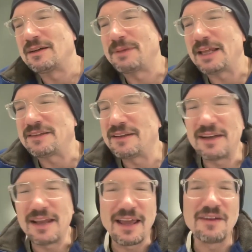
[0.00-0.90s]
That
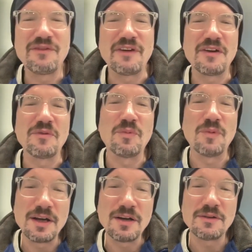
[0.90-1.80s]
didn't end very
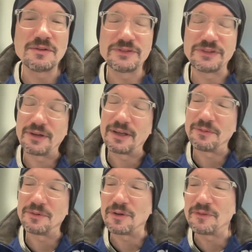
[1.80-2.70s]
well, so I
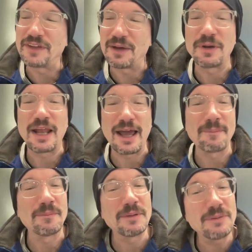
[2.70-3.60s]
don't know if that would
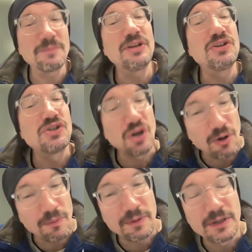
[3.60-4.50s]
happen. But it'd be
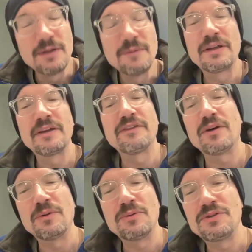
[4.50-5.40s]
dope because
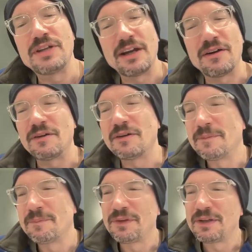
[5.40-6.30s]
Odell
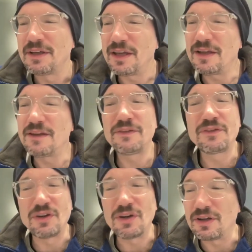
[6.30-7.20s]
is
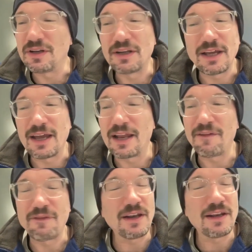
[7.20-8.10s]
good, and
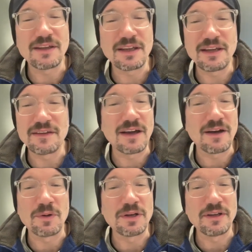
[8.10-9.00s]
if anything, he's got
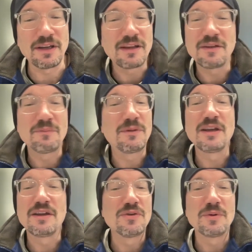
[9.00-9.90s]
one. He
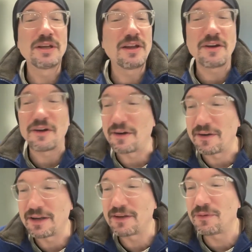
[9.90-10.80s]
can do a year.
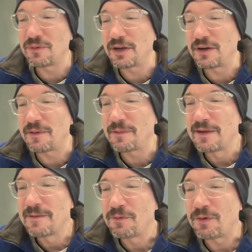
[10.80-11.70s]
He can do a year,
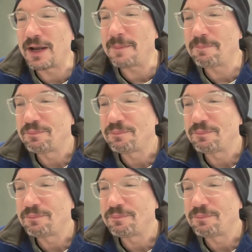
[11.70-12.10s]
right?